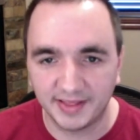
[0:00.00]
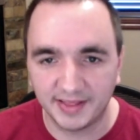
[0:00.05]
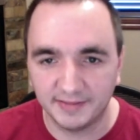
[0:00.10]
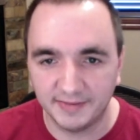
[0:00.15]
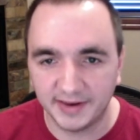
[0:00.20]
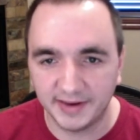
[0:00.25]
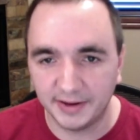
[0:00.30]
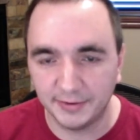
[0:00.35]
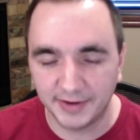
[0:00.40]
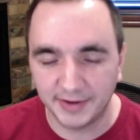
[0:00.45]
the
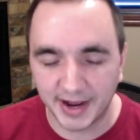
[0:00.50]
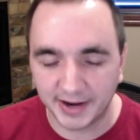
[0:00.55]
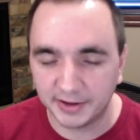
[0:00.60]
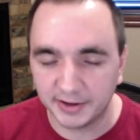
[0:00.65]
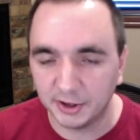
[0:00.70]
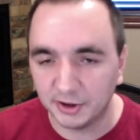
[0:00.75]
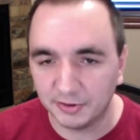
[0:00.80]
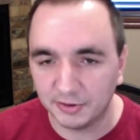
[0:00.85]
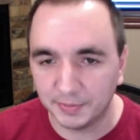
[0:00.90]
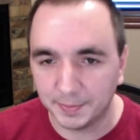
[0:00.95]
video and
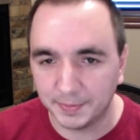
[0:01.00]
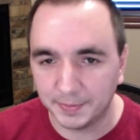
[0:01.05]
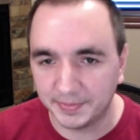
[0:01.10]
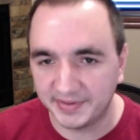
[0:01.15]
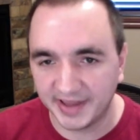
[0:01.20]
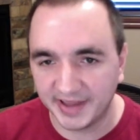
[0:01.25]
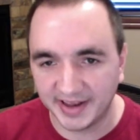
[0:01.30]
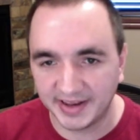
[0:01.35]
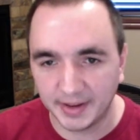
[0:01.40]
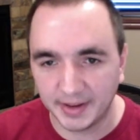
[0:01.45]
audio
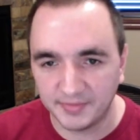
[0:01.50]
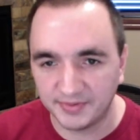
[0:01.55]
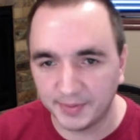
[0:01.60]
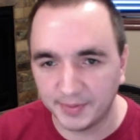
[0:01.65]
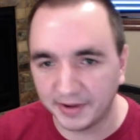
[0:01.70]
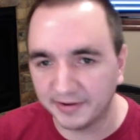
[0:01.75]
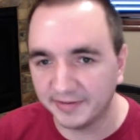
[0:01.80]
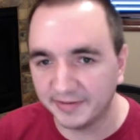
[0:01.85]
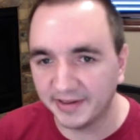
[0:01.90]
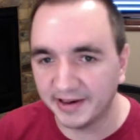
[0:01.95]
10 times
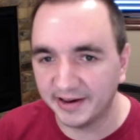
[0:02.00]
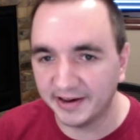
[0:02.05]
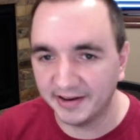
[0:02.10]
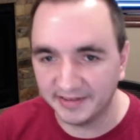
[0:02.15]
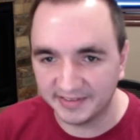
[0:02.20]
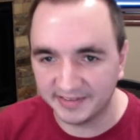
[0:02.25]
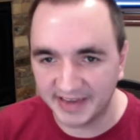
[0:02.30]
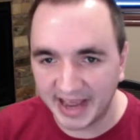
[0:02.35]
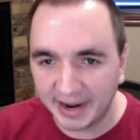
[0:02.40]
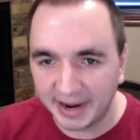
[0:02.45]
better than it
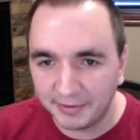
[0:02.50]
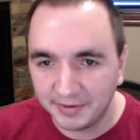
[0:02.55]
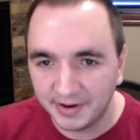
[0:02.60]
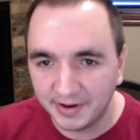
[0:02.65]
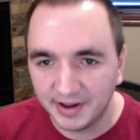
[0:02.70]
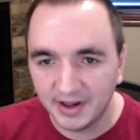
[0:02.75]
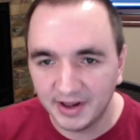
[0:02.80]
is now,